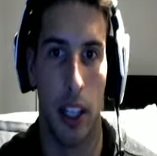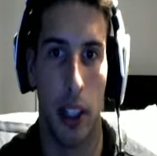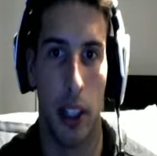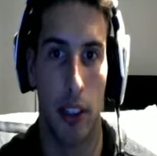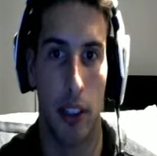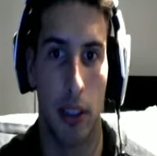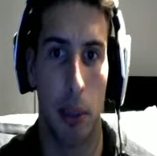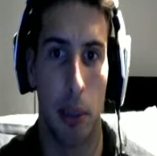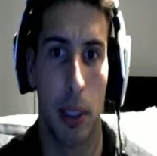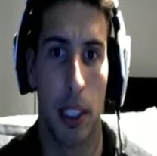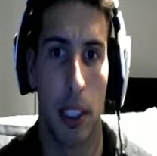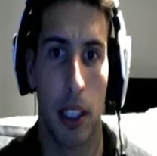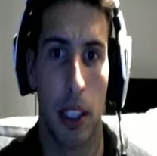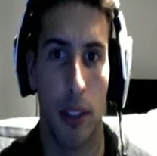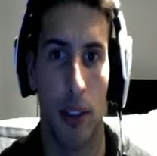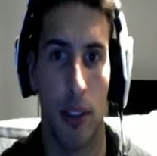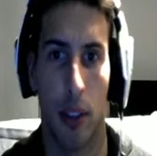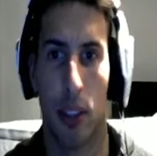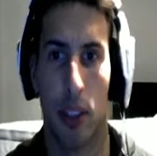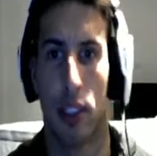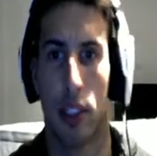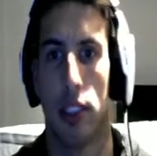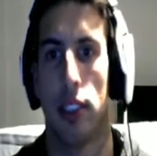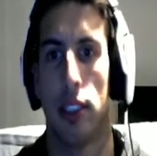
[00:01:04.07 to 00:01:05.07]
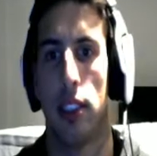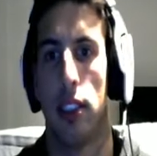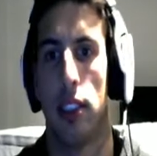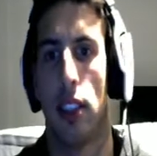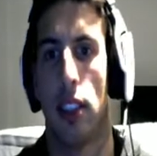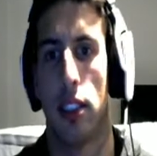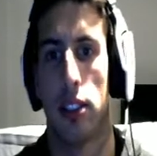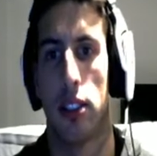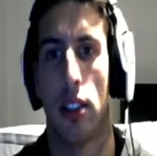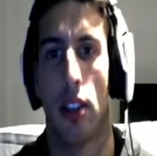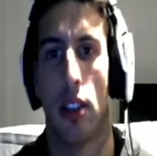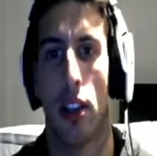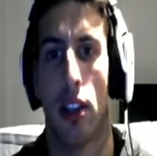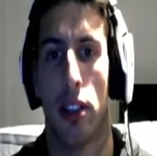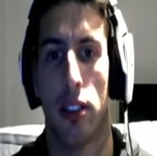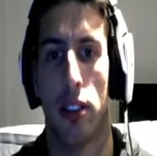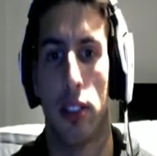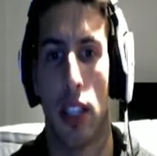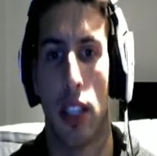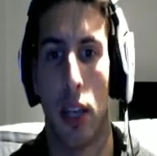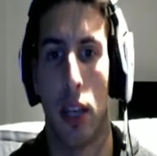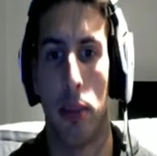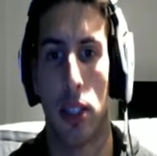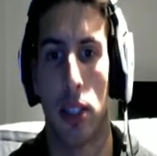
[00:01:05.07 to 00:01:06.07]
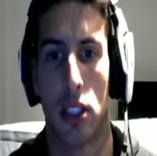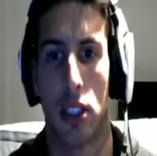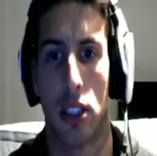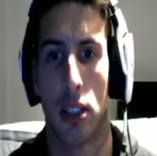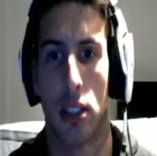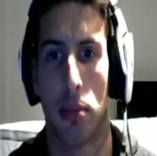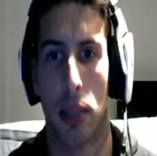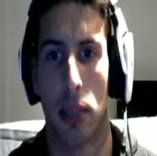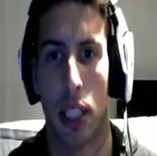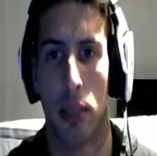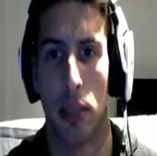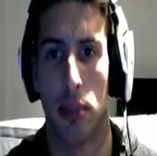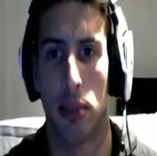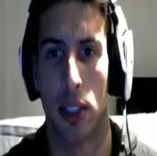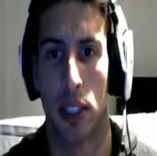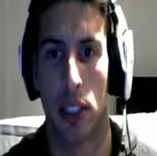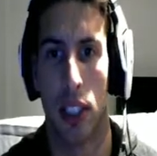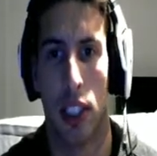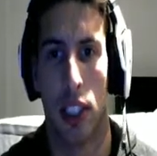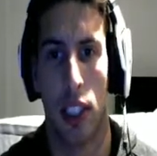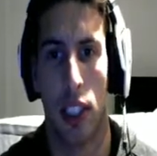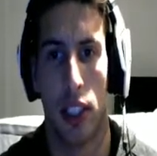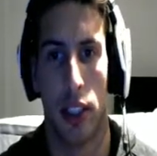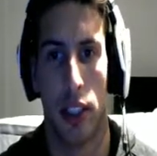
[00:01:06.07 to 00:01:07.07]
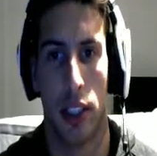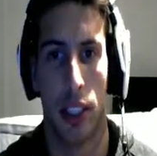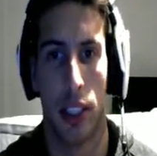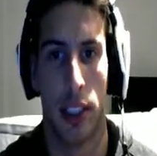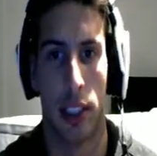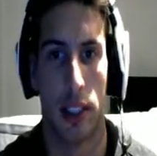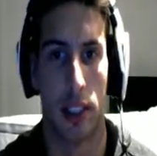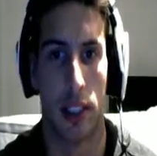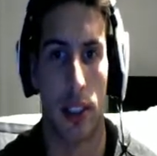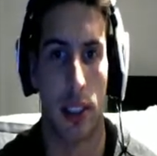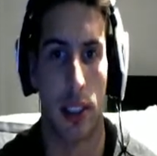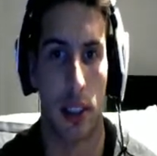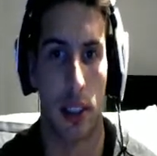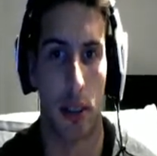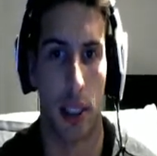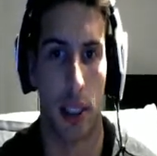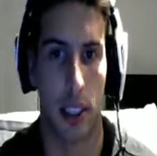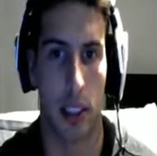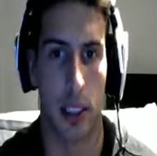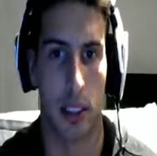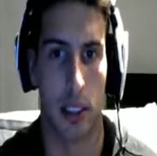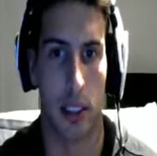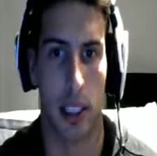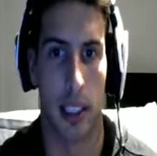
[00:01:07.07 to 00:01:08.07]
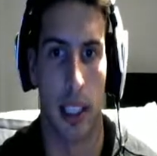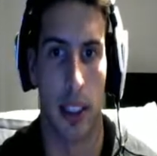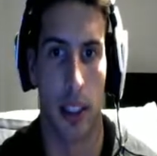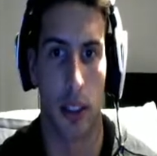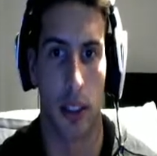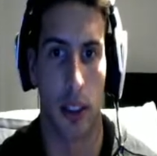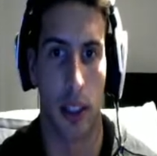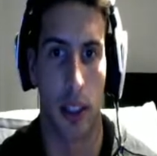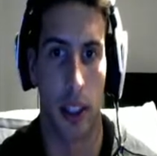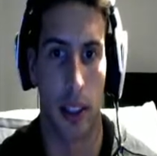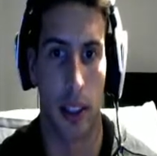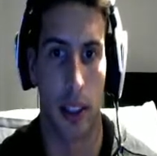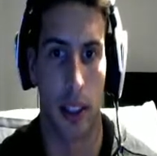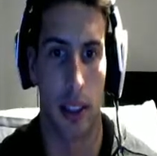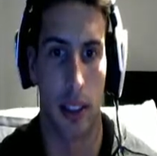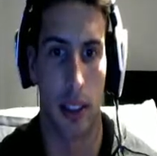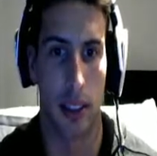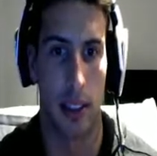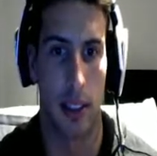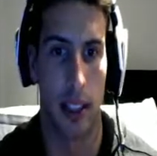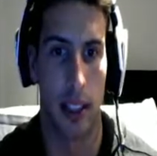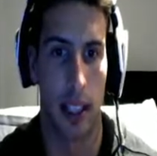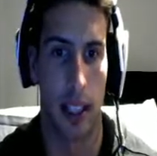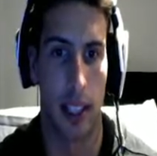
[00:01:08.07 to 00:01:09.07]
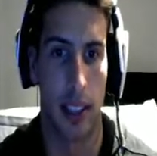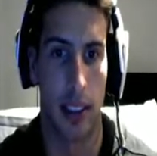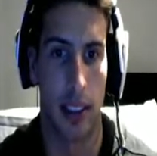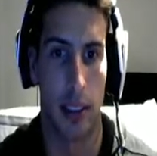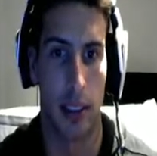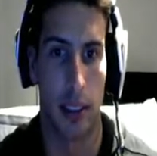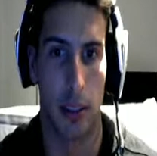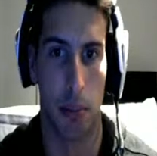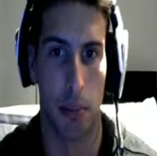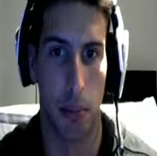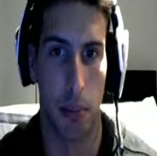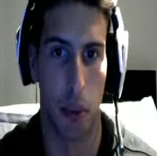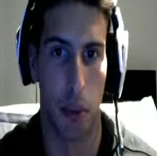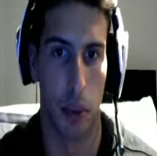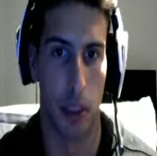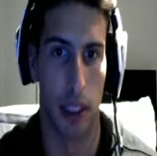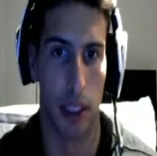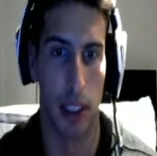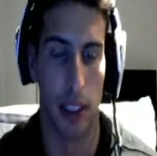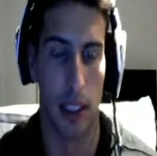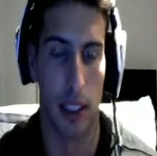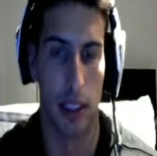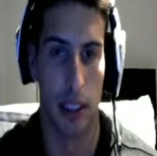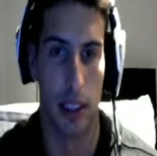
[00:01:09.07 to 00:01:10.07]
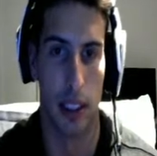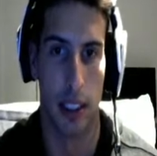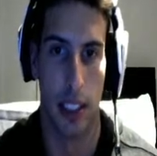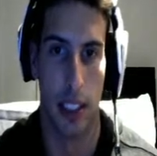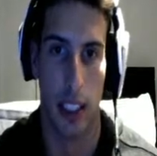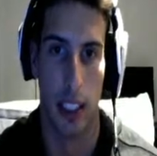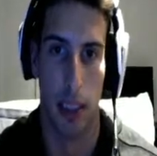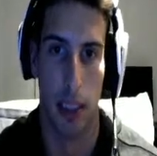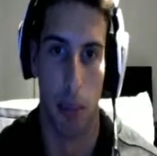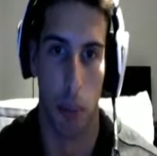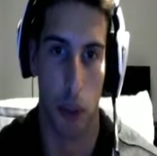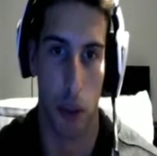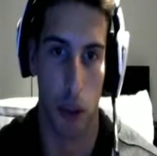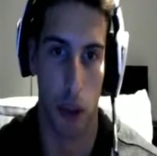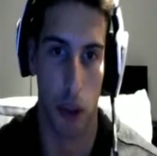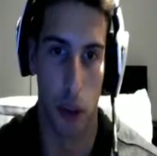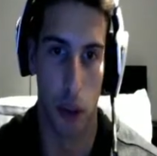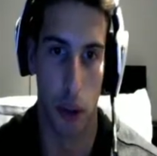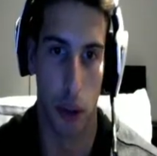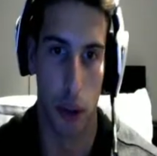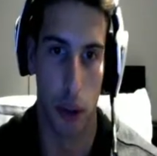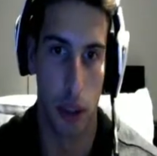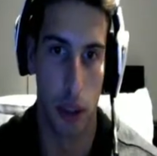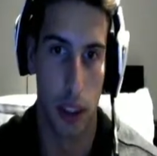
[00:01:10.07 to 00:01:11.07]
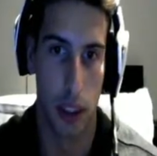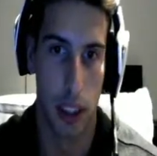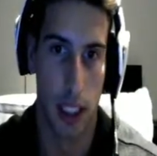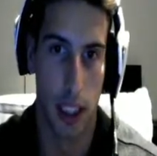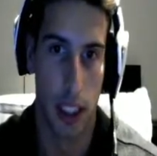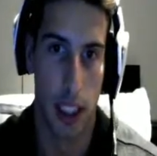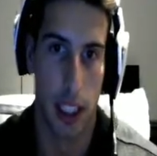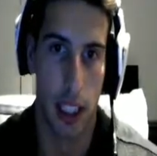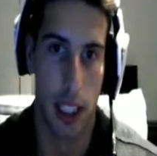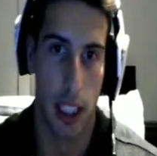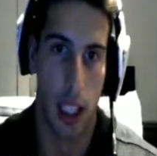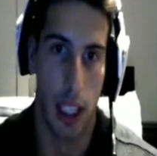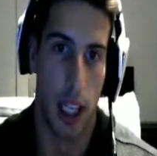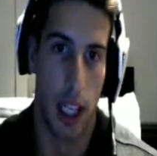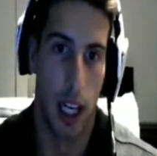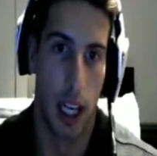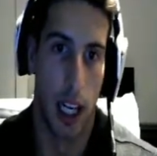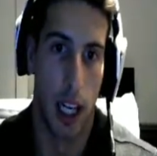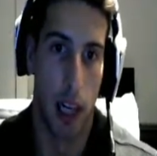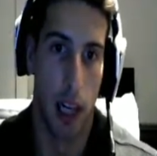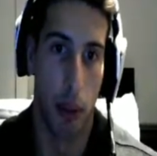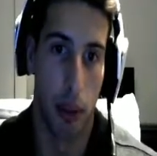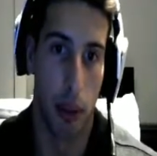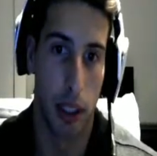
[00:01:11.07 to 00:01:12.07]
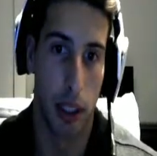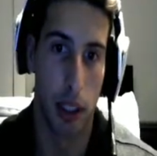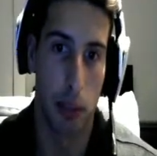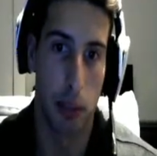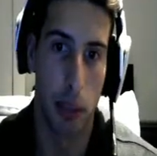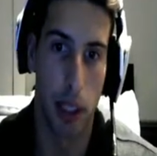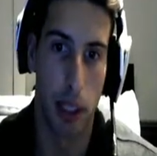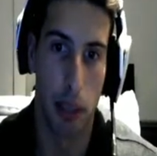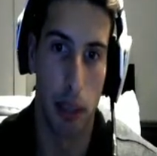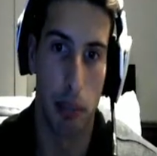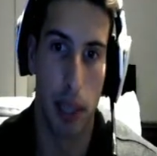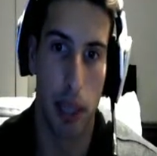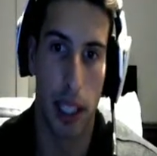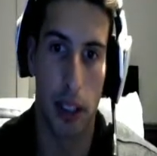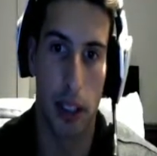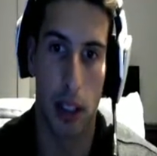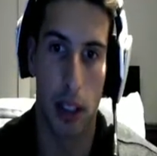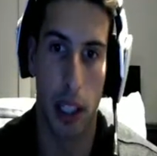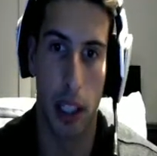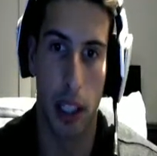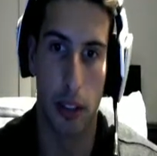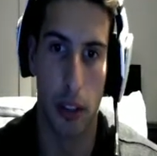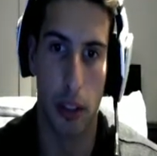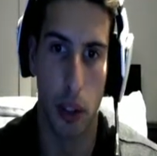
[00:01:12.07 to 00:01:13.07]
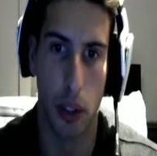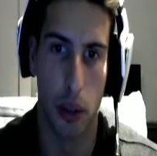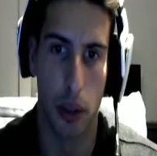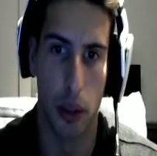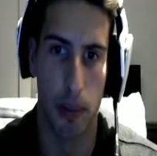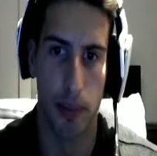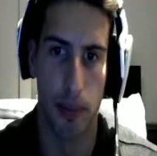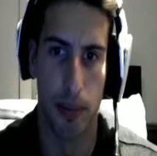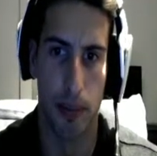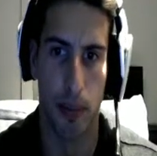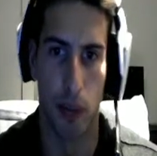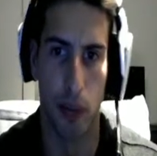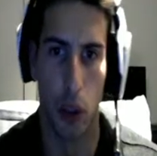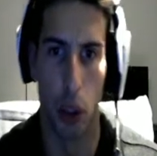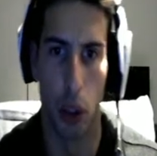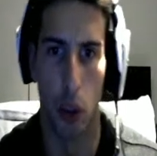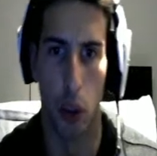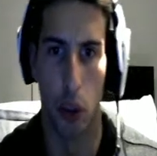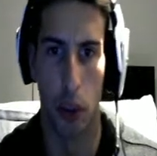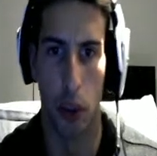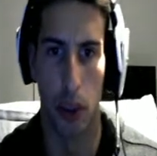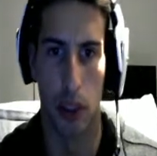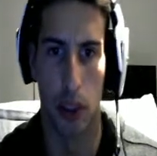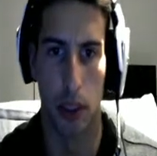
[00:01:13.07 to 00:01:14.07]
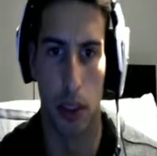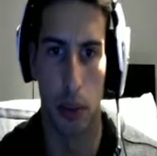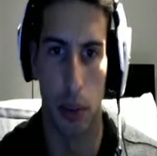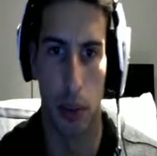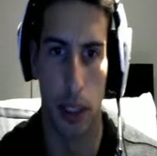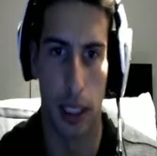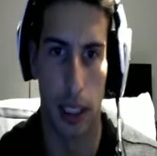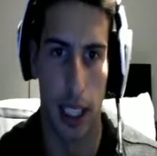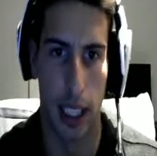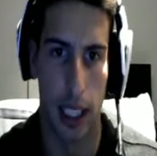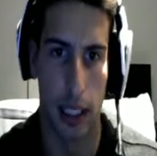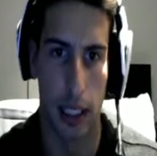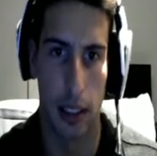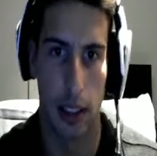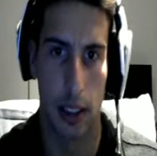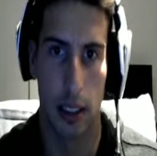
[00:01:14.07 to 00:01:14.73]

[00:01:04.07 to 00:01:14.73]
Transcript: to be careful because he does a lot of damage sometimes. You guys can see right here that Noctis died poorly. Poor dude. Uh, we're gonna bring him back to life though. No worries with that.